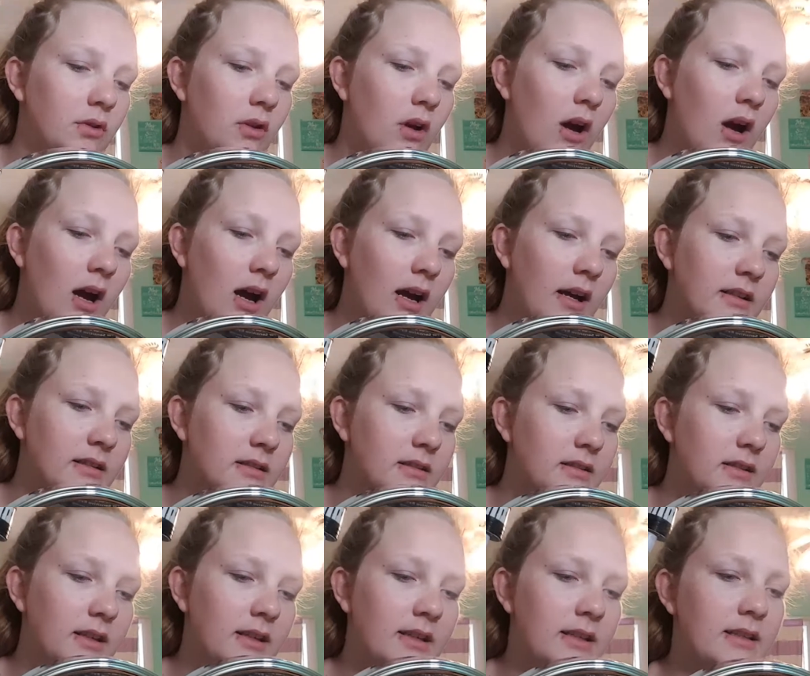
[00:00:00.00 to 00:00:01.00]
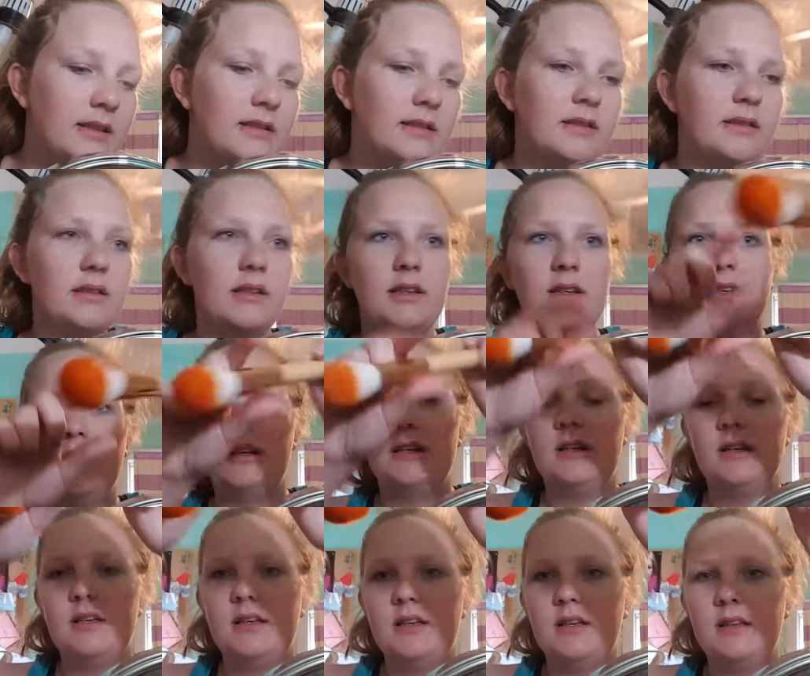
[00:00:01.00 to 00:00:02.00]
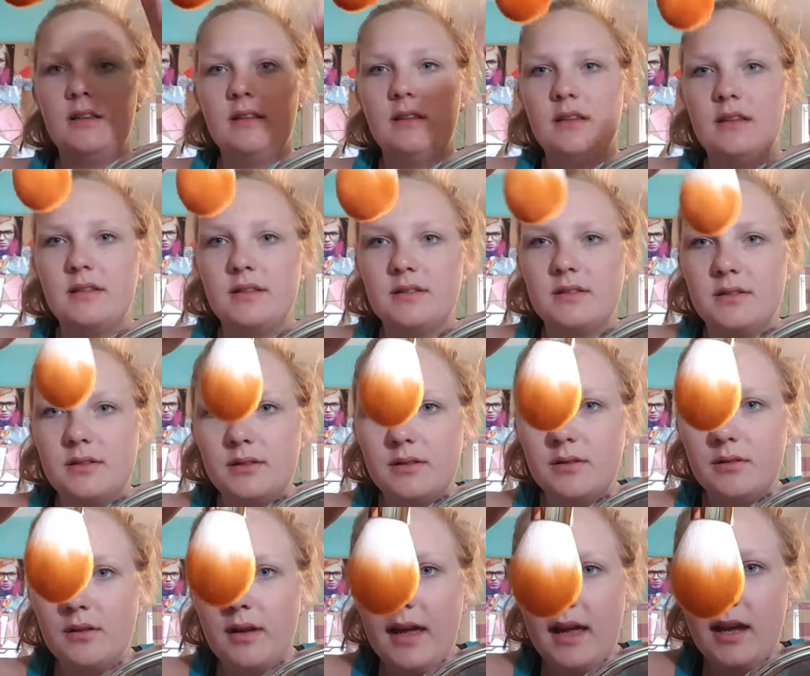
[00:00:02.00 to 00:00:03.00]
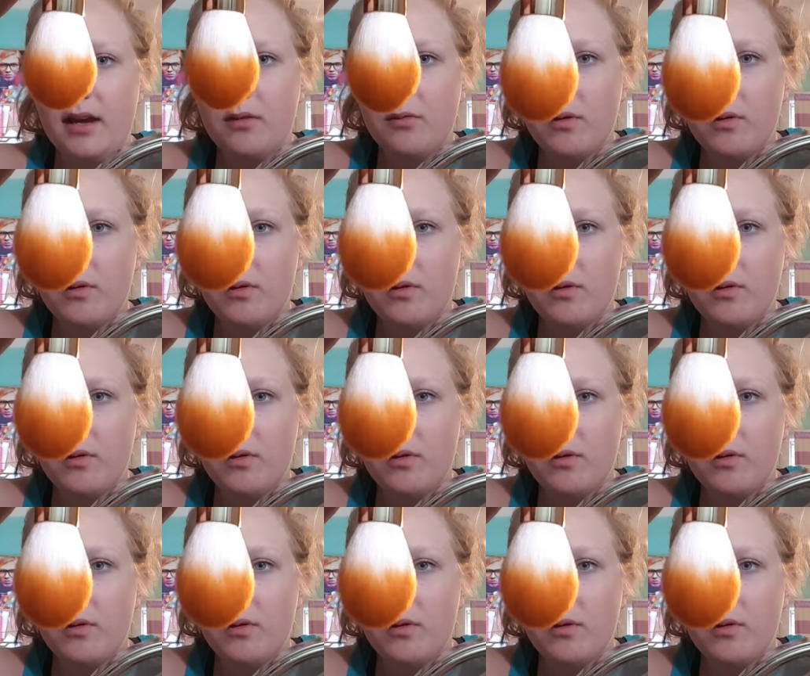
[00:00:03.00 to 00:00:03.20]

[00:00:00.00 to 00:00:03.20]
hot is this egg